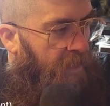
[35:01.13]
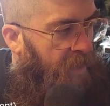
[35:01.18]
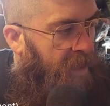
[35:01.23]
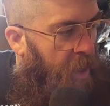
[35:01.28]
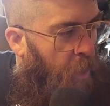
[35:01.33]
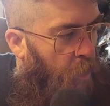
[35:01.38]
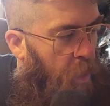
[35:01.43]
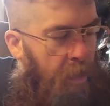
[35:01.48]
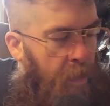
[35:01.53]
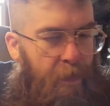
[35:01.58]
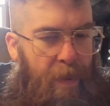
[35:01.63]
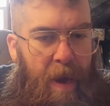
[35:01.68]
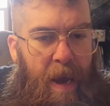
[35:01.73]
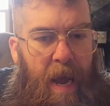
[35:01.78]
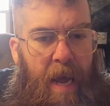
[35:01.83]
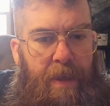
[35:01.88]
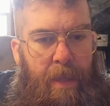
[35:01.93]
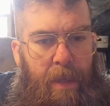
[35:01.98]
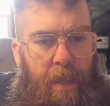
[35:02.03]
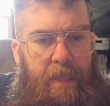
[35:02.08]
of it that we
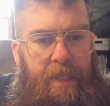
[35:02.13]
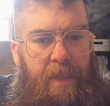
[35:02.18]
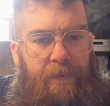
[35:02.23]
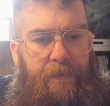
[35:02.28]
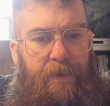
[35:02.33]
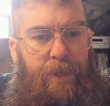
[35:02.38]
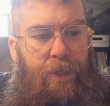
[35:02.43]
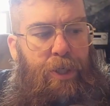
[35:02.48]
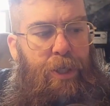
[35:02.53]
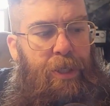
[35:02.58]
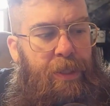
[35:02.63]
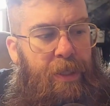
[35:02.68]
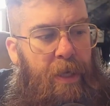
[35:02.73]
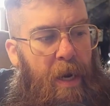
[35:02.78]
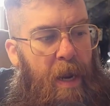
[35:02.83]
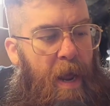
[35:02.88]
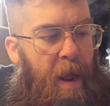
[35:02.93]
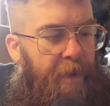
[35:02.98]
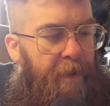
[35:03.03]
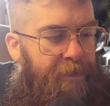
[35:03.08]
buy, the less of it she's
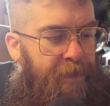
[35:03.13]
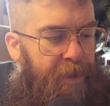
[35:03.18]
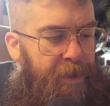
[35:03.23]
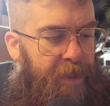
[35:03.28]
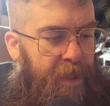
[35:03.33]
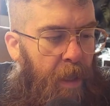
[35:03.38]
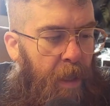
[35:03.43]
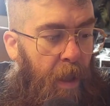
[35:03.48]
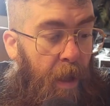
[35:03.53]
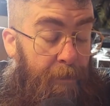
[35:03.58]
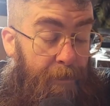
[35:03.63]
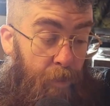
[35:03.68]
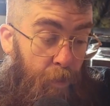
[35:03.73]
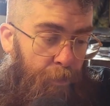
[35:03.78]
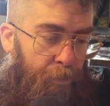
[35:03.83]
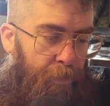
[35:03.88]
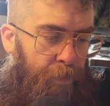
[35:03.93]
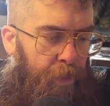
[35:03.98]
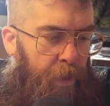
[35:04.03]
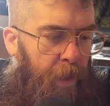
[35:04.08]
going to have to sell off,
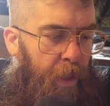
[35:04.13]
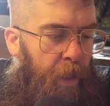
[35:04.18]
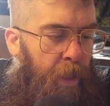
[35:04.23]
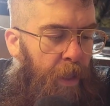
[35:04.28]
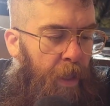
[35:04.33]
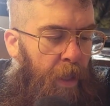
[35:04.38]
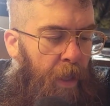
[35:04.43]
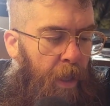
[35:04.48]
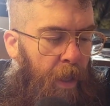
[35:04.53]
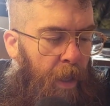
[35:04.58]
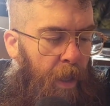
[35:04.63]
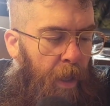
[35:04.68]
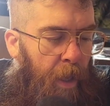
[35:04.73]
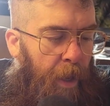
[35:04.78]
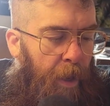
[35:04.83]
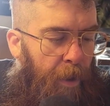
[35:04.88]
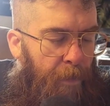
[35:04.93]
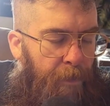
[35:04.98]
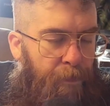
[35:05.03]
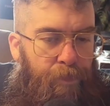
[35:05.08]
hopefully.
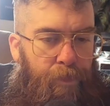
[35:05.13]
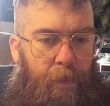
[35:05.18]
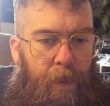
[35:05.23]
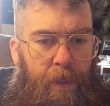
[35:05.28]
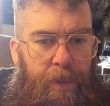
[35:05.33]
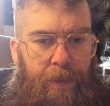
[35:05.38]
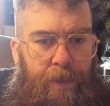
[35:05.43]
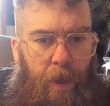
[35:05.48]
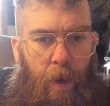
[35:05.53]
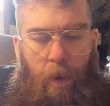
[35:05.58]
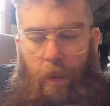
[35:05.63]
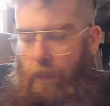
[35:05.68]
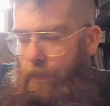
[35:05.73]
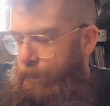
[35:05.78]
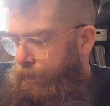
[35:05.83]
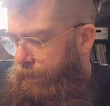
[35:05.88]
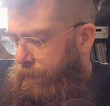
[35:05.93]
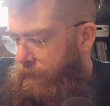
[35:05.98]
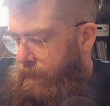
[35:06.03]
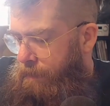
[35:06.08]
So
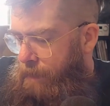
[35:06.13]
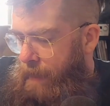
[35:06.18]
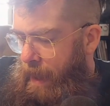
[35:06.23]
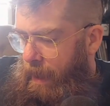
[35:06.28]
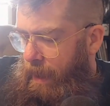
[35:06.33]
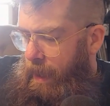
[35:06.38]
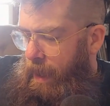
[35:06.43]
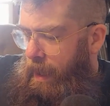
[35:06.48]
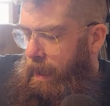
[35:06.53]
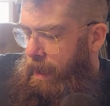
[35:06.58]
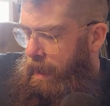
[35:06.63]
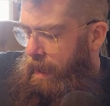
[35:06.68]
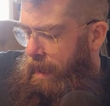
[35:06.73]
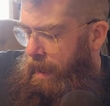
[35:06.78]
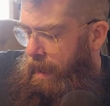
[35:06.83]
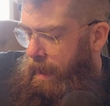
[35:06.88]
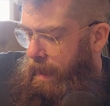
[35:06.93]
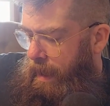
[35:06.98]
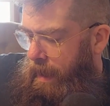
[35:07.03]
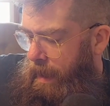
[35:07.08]
Melanie,
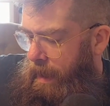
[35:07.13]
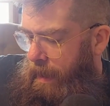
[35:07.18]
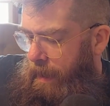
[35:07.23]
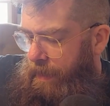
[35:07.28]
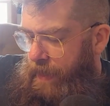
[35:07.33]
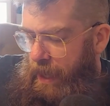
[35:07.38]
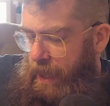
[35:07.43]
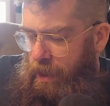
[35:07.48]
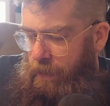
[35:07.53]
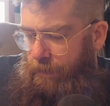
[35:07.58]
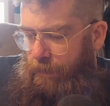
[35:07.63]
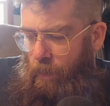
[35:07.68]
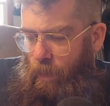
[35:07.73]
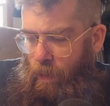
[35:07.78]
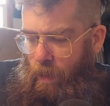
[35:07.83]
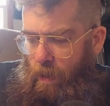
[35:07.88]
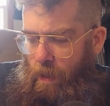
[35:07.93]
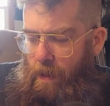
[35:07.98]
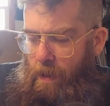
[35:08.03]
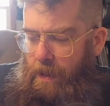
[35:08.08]
thank you
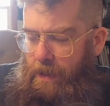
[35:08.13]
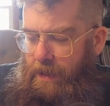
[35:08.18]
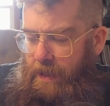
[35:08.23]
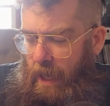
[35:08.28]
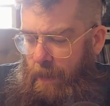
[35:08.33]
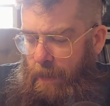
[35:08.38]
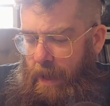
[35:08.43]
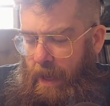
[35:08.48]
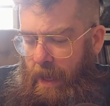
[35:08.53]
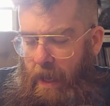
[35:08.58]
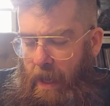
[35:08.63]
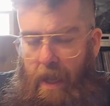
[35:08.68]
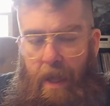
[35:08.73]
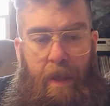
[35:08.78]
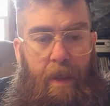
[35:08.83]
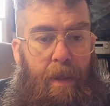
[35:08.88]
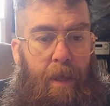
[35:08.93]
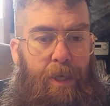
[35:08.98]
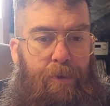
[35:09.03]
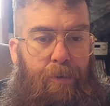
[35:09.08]
for sending me
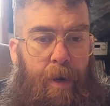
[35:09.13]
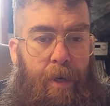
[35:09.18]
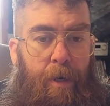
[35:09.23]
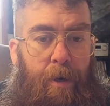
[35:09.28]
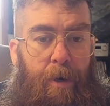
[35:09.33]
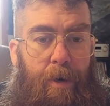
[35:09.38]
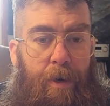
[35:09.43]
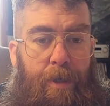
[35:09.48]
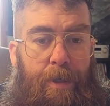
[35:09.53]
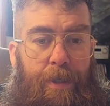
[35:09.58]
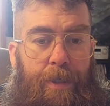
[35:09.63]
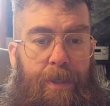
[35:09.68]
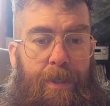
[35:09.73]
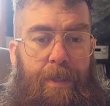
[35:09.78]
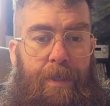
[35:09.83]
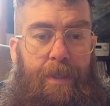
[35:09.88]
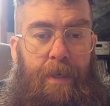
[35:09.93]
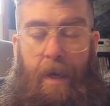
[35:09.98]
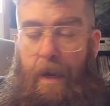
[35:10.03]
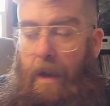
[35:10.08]
these
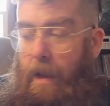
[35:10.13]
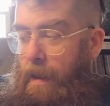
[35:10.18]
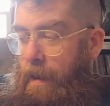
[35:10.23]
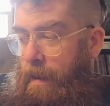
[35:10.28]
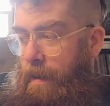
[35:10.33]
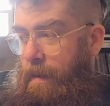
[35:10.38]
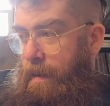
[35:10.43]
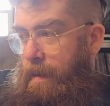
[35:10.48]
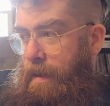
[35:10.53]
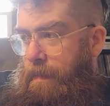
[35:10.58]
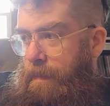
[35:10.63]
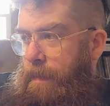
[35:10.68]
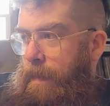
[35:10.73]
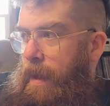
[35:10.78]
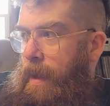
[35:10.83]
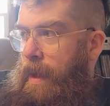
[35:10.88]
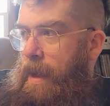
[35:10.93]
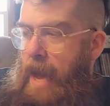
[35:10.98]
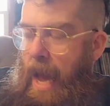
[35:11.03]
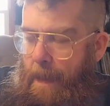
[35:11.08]
records.
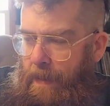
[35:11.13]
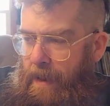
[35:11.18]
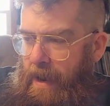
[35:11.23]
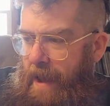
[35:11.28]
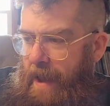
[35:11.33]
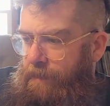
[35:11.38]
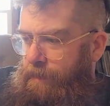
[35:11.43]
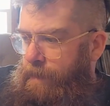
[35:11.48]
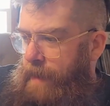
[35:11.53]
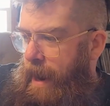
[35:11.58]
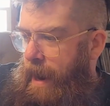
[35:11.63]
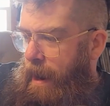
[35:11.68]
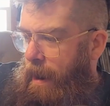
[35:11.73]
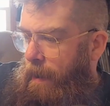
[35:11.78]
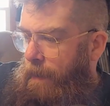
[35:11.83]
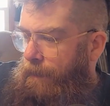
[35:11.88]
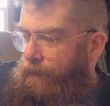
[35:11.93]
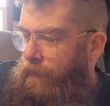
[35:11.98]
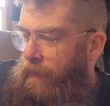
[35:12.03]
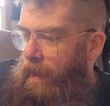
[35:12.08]
Happy to have them
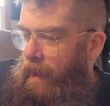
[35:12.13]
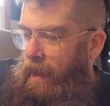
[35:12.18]
now.